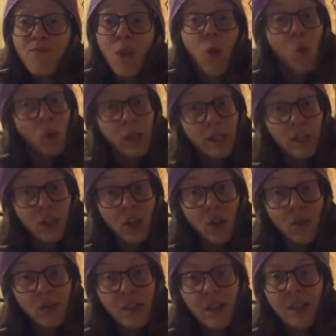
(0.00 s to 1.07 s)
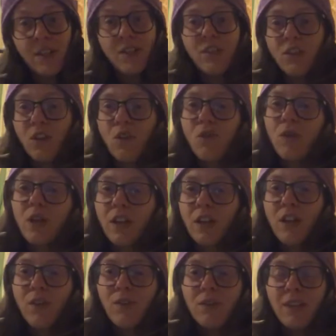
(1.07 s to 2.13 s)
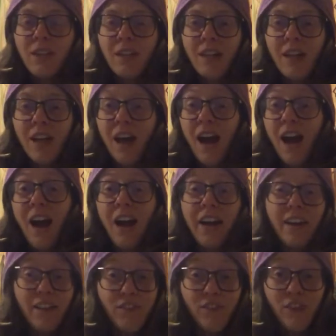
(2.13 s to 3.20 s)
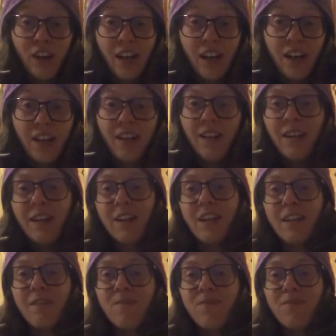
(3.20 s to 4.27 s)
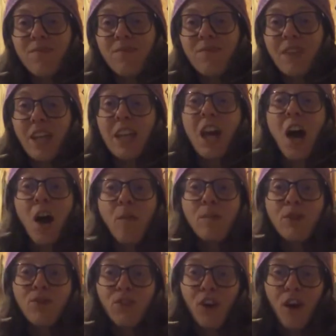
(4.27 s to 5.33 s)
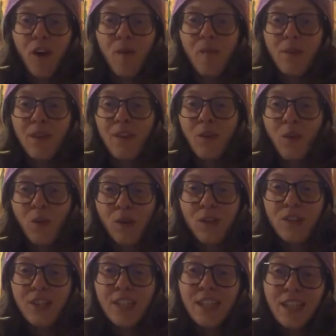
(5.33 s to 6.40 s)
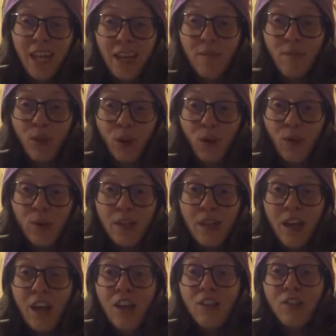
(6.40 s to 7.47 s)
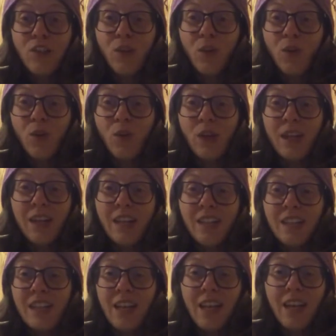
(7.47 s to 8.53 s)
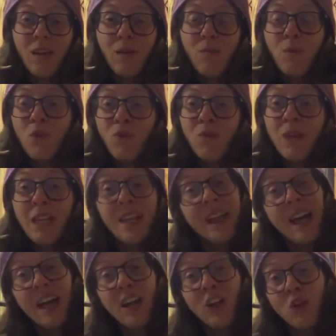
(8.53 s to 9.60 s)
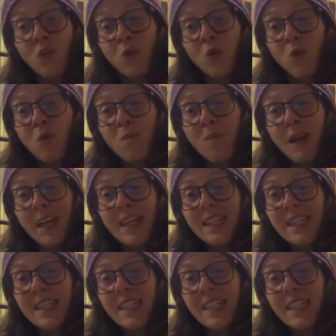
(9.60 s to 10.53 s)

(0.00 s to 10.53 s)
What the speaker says: What is a goat? So a goat, I have read, comes from the word scapegoat. So it is a movement that you might